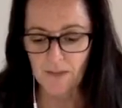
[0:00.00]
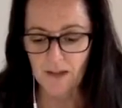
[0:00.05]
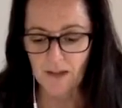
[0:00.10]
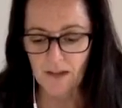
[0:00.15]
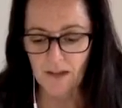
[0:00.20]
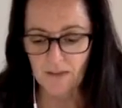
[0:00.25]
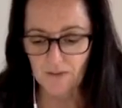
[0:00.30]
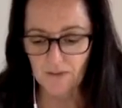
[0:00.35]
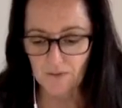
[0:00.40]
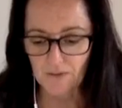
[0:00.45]

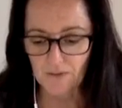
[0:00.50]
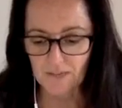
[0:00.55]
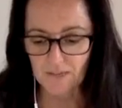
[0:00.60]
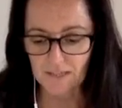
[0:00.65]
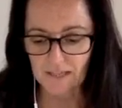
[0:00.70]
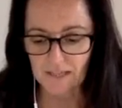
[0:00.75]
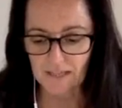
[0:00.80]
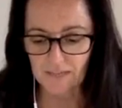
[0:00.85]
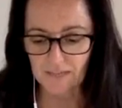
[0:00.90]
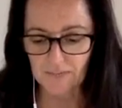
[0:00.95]
after
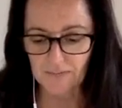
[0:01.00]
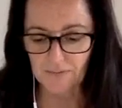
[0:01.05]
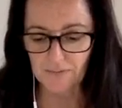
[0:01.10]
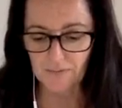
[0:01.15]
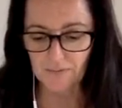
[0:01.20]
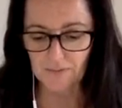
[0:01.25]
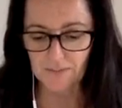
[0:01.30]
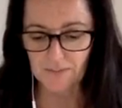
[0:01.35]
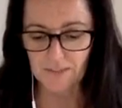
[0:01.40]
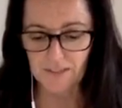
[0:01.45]
I'd left
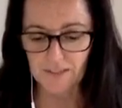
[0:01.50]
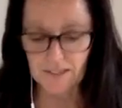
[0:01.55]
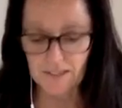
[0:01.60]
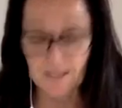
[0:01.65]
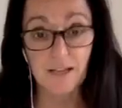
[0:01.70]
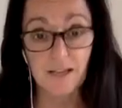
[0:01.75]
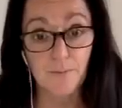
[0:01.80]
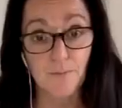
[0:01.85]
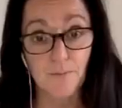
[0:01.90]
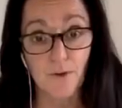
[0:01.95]

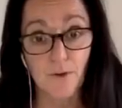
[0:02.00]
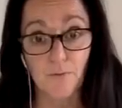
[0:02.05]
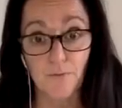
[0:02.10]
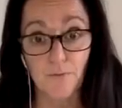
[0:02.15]
visiting him